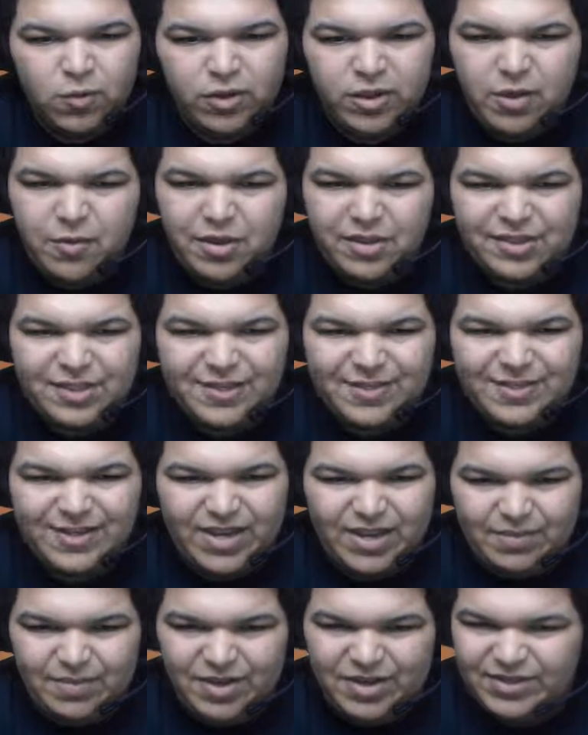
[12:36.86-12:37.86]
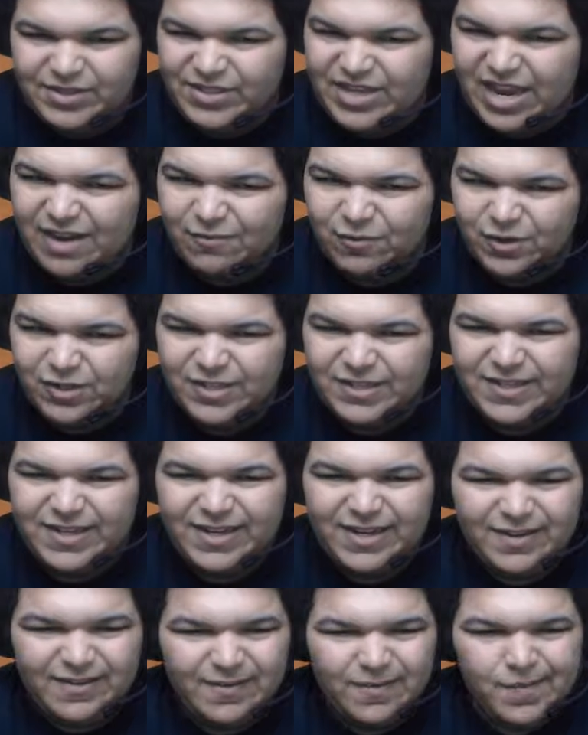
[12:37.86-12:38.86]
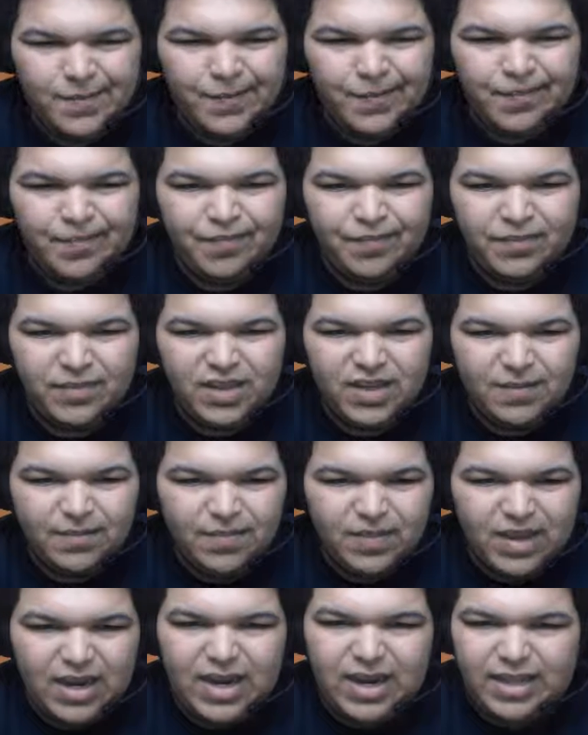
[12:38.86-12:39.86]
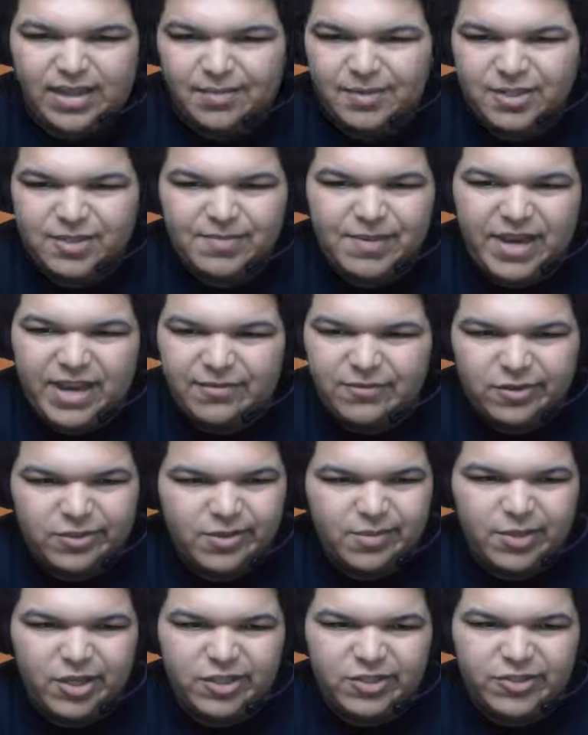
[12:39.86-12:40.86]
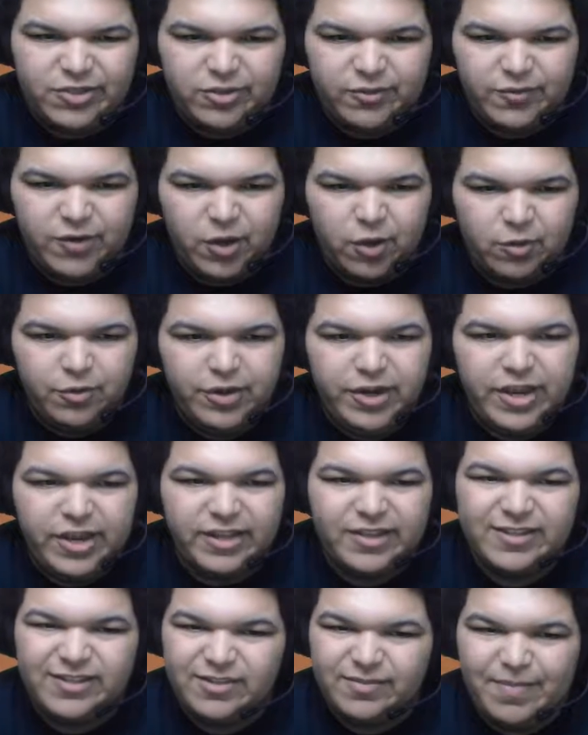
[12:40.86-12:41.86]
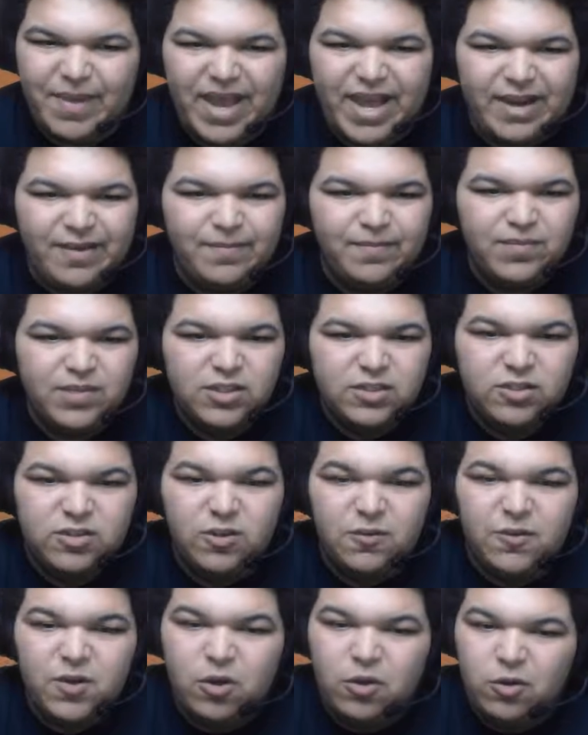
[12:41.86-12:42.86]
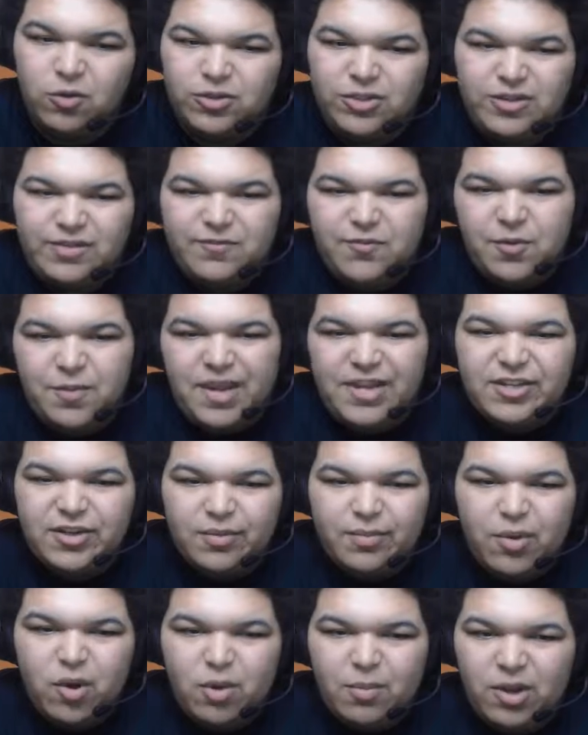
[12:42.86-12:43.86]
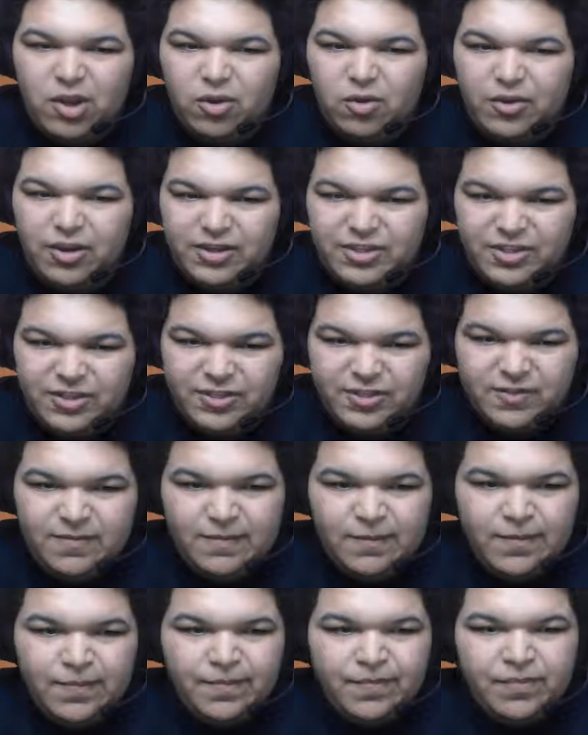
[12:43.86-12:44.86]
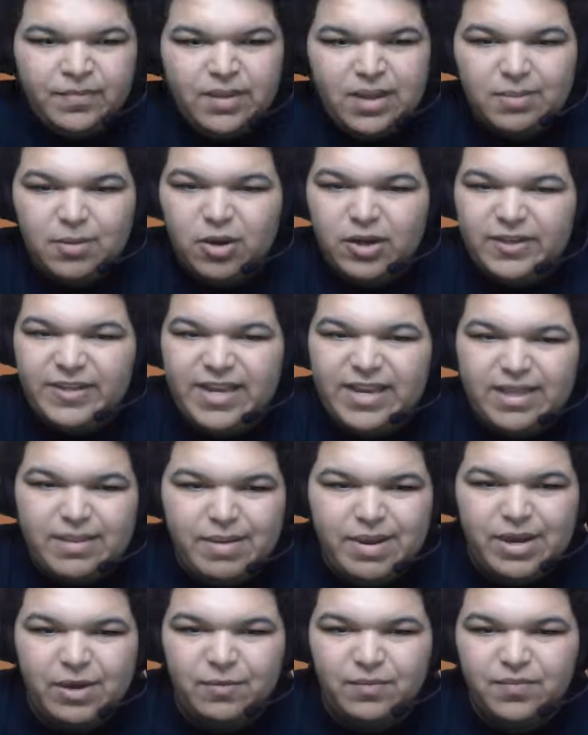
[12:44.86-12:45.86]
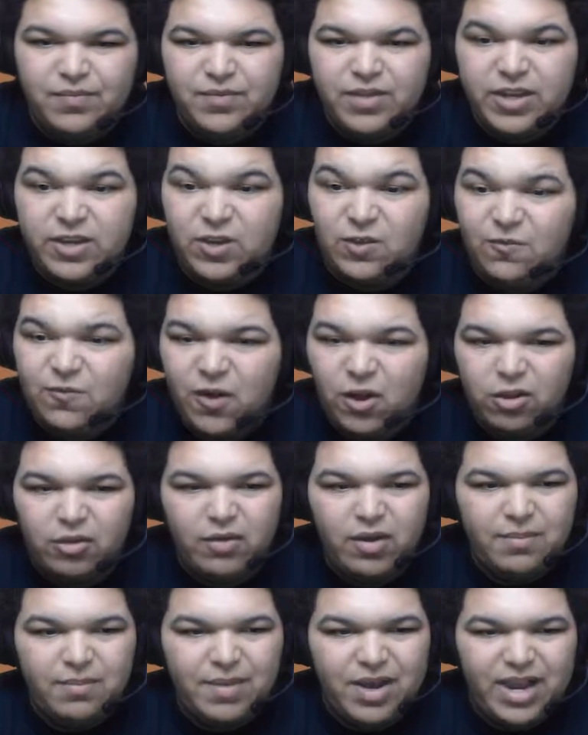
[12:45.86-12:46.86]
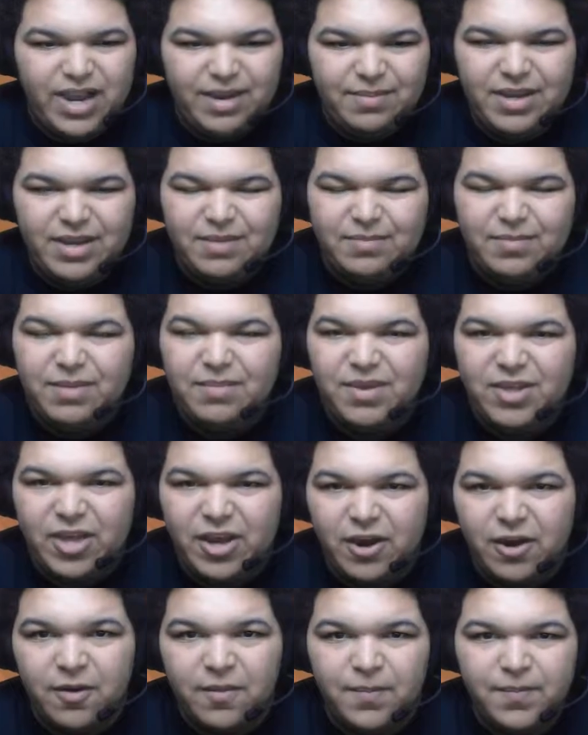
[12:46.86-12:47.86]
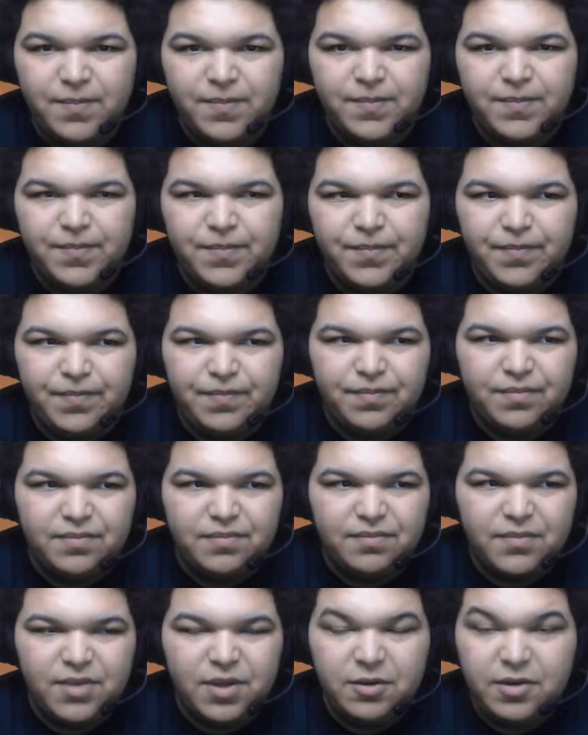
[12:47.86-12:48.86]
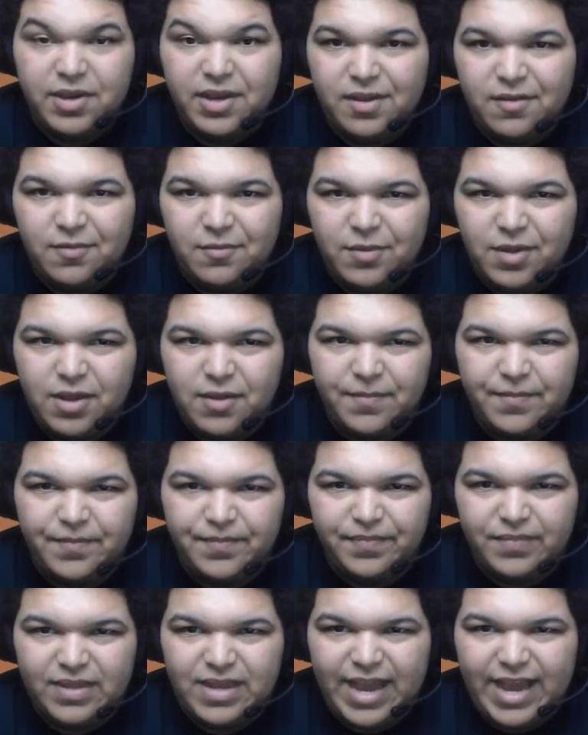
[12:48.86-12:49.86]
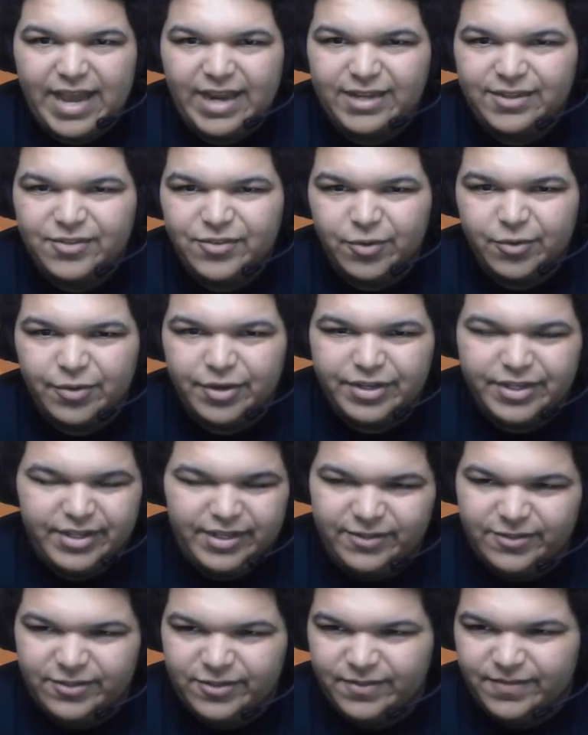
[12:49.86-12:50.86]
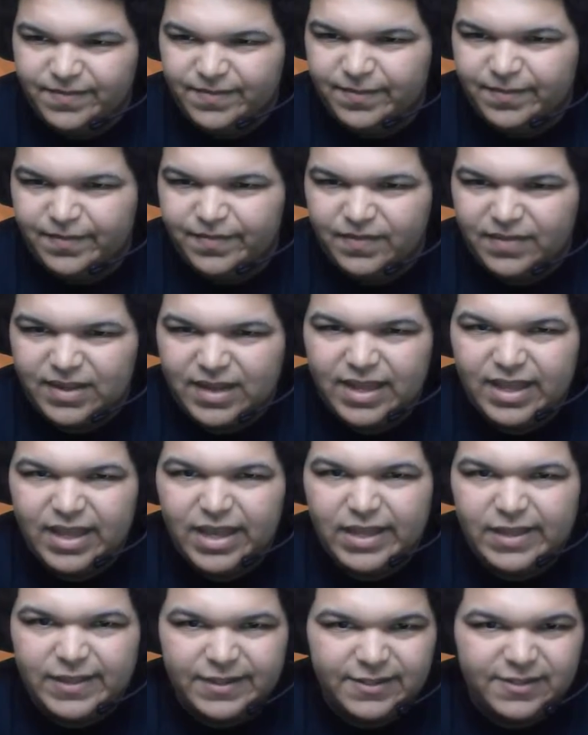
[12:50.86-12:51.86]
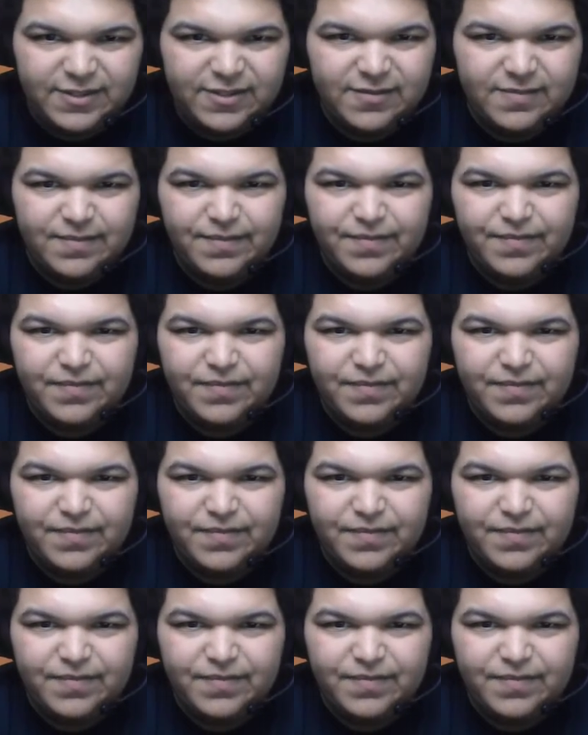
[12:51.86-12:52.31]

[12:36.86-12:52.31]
What do they want this time? And in Saffron City? Ah, they must be after something in Silph Co. Nick, this is bad. Silph Co holds information on Pokemon locations. I'm gonna take them out. Nick, you follow on behind me and meet me there. Okay, well, added story to this. I like this.